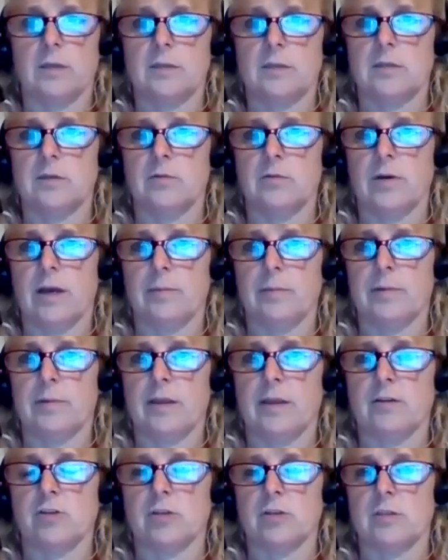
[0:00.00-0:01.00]
to
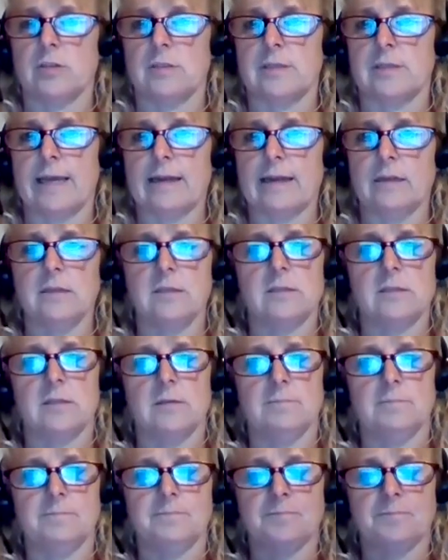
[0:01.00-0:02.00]
application
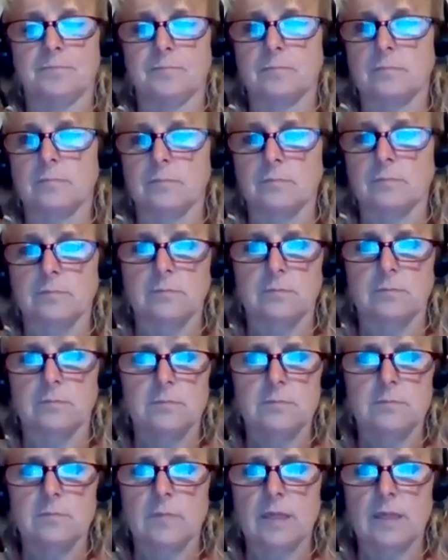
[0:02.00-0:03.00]
status.
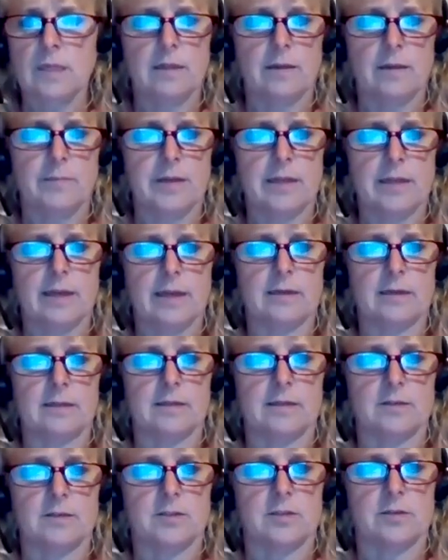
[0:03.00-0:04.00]
Let me edit
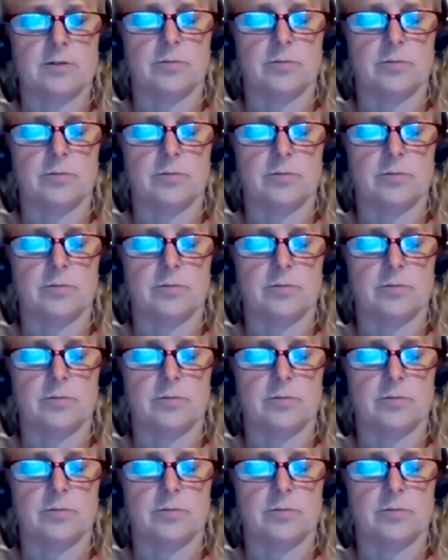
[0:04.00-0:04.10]
this here